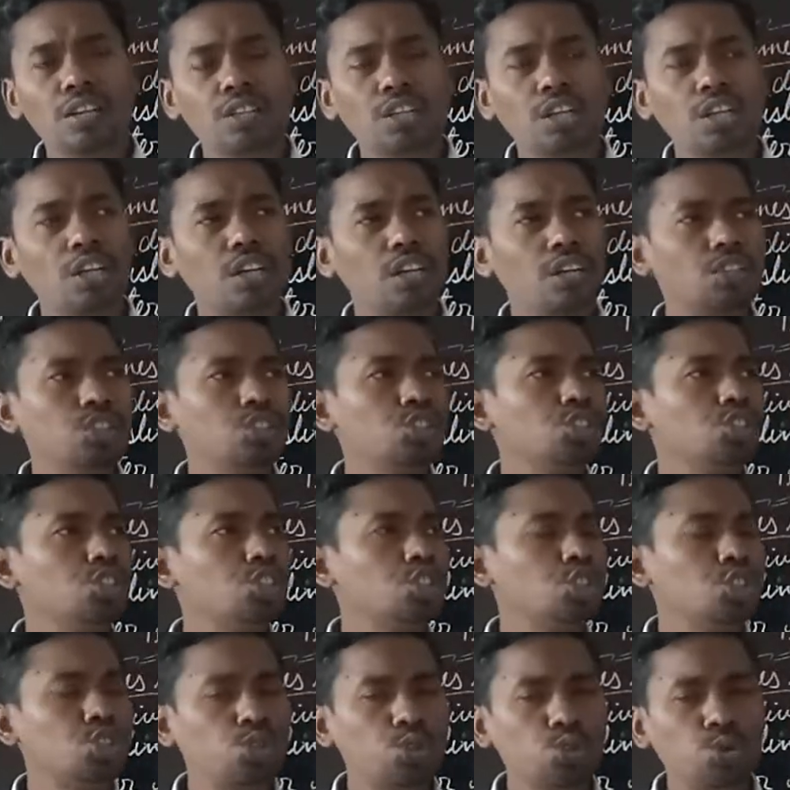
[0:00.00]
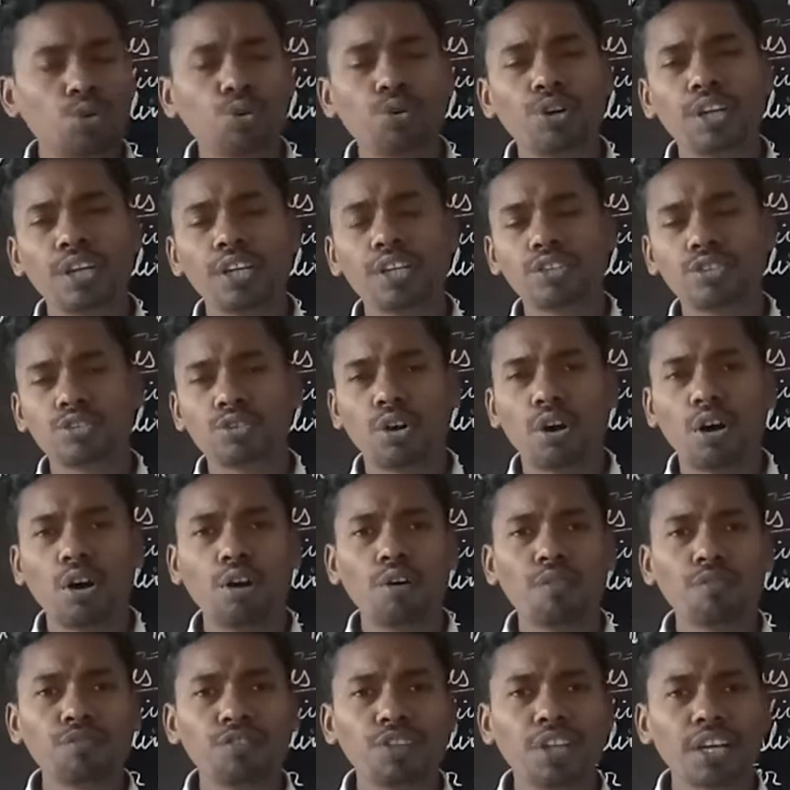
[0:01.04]
the stories
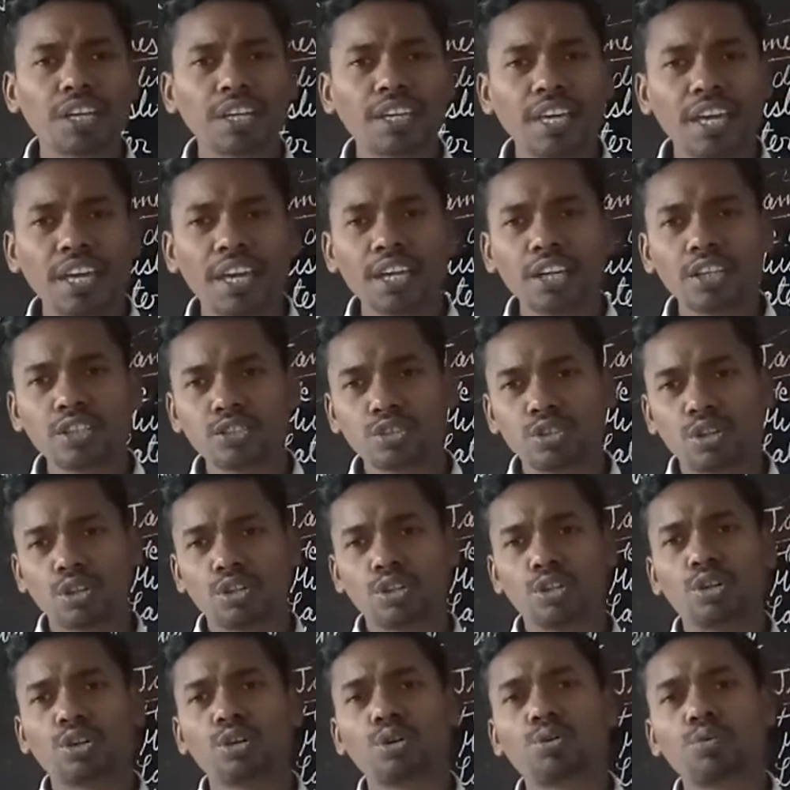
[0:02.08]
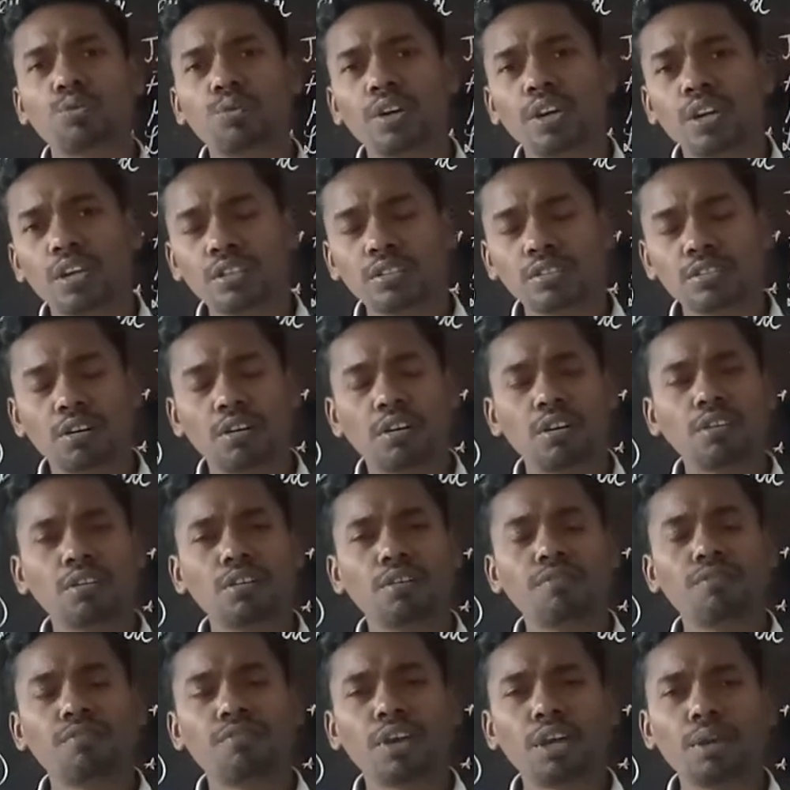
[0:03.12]
of the kings or the queens or
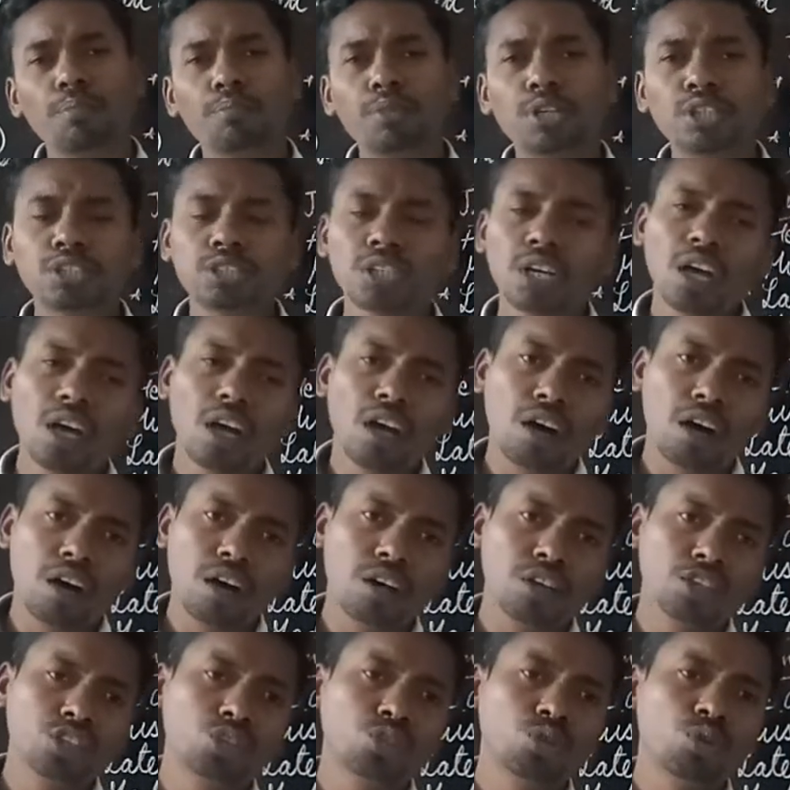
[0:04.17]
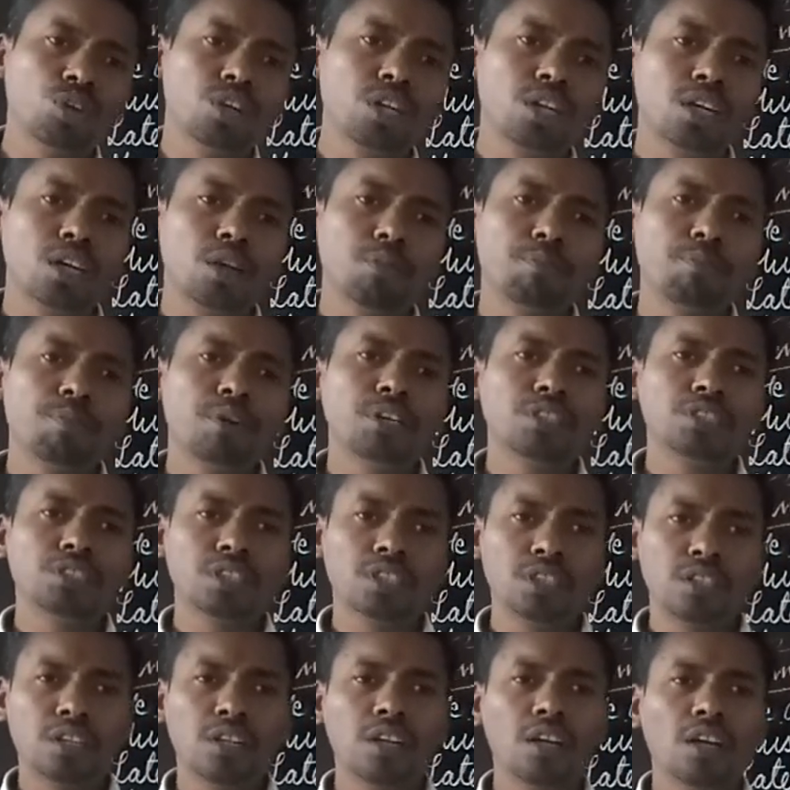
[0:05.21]
the famous historical
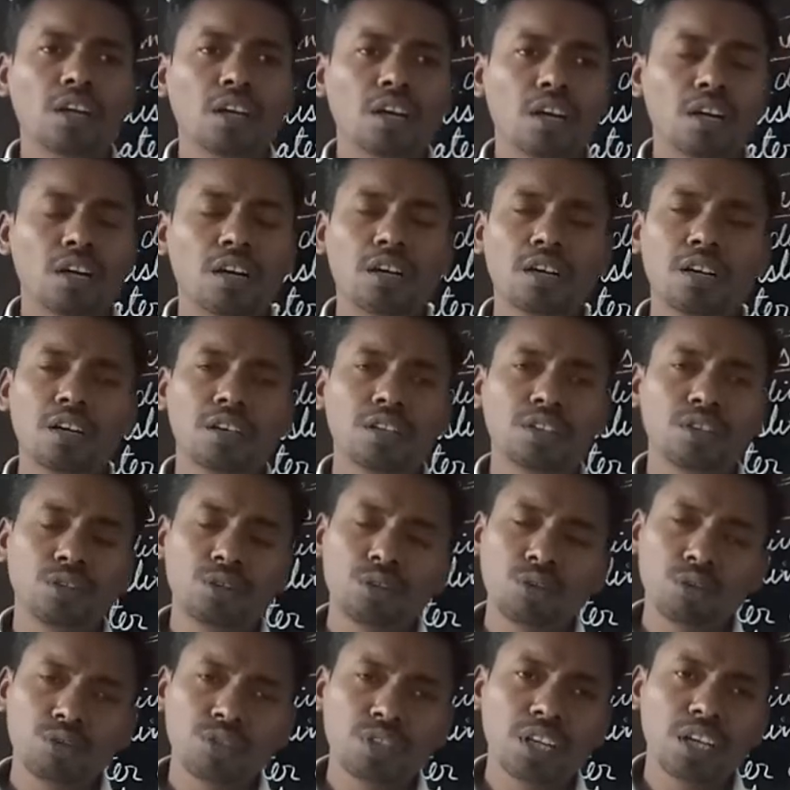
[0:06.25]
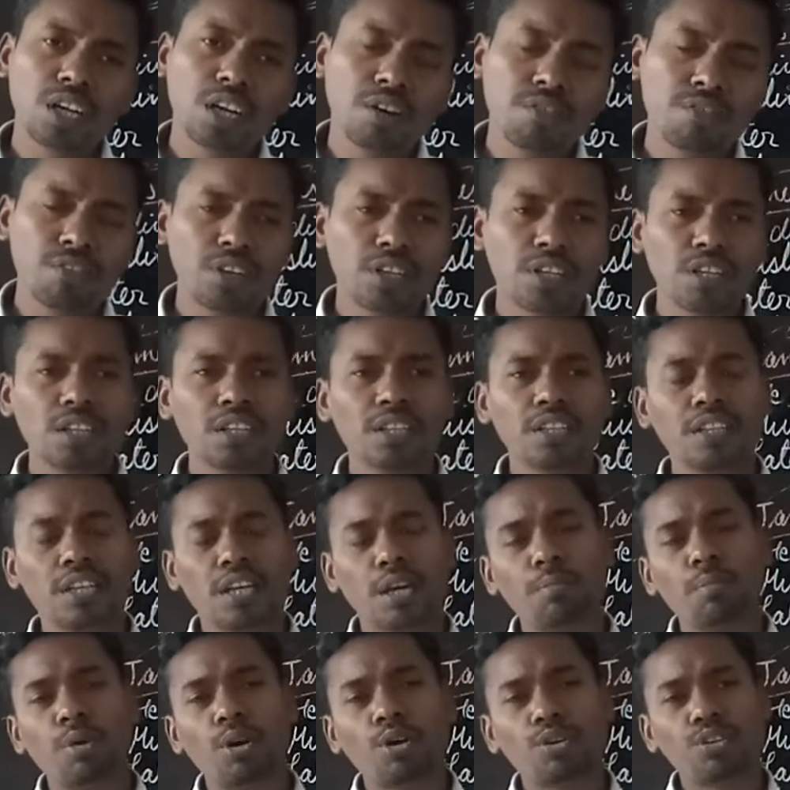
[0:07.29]
person. They have written
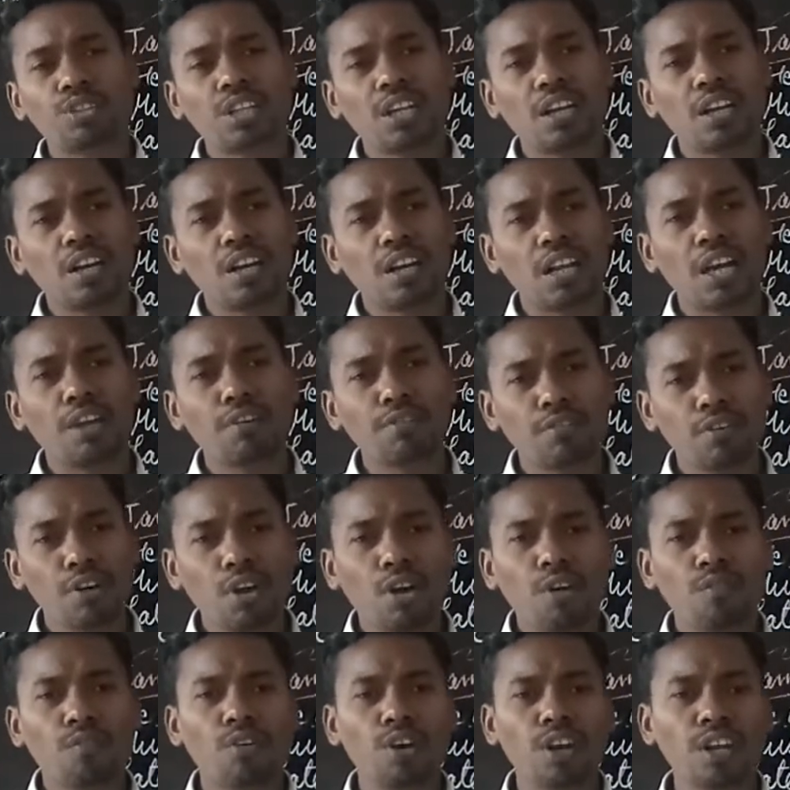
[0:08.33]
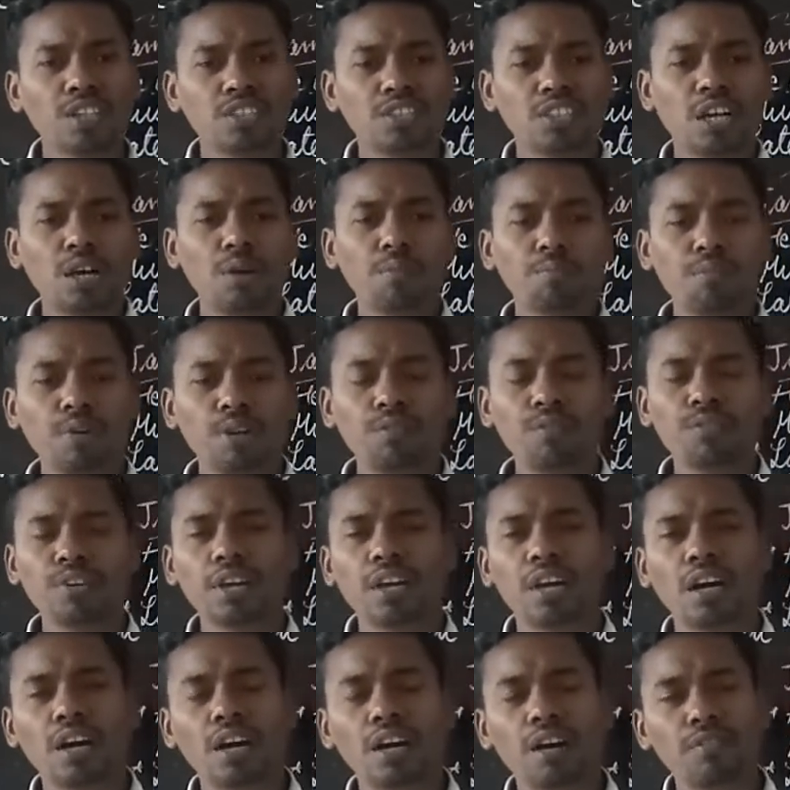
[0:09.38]
about their life. For example,
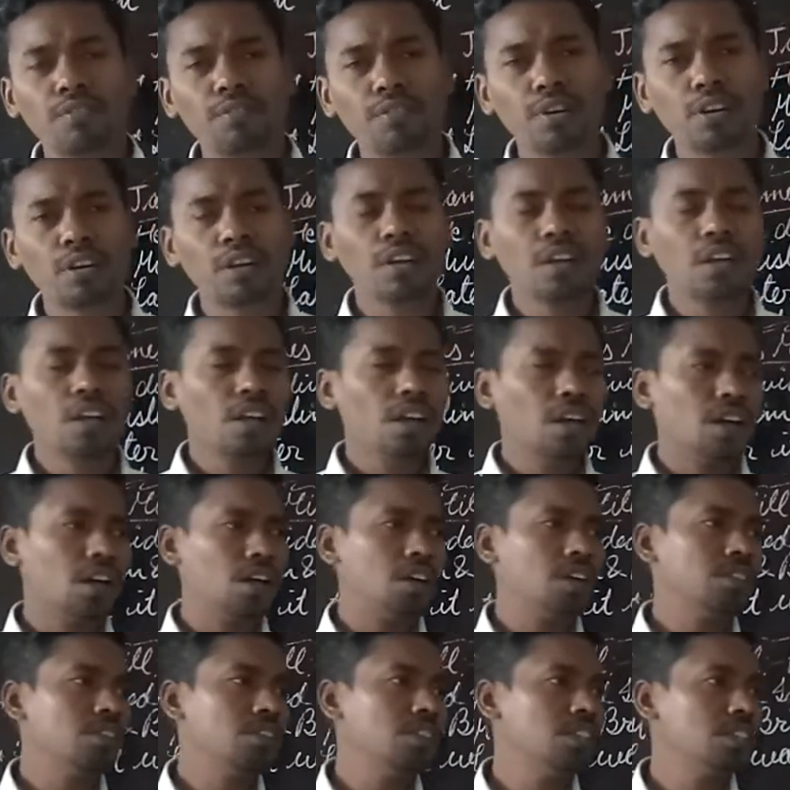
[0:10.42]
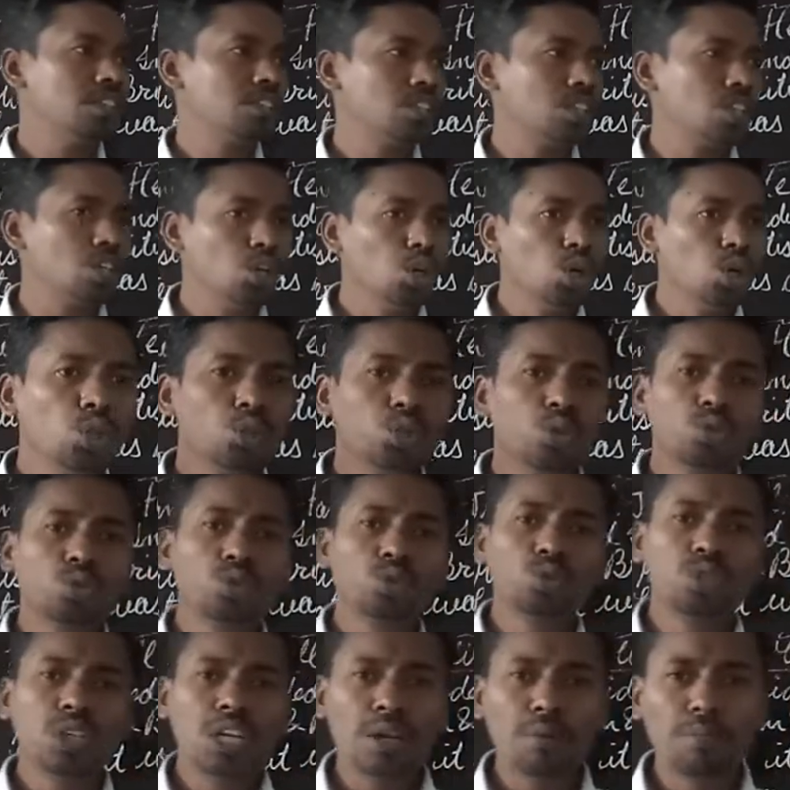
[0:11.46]
we have this
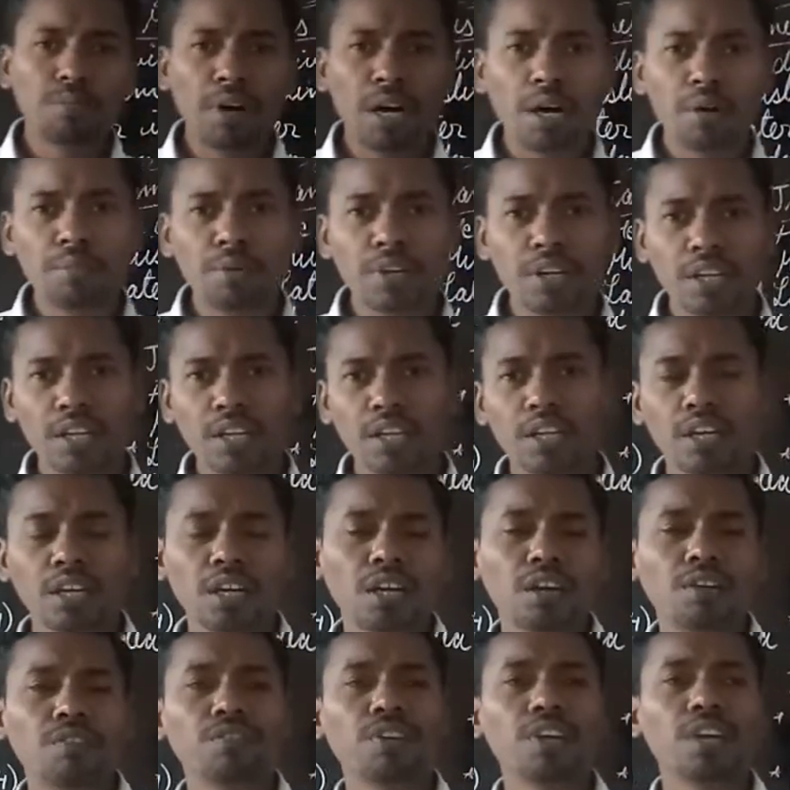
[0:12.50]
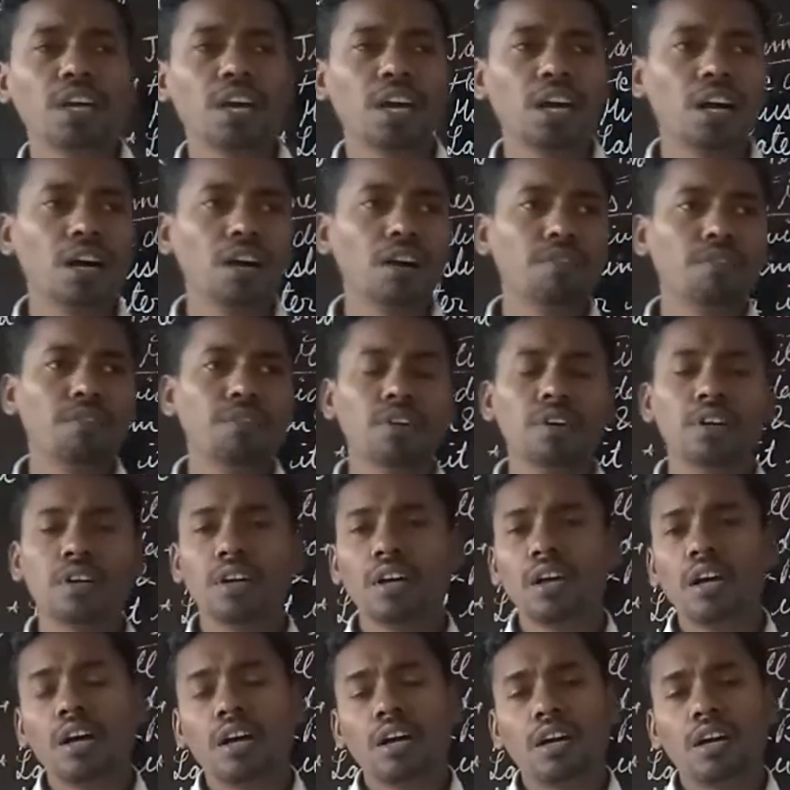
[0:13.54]
Tujuke Babari, we have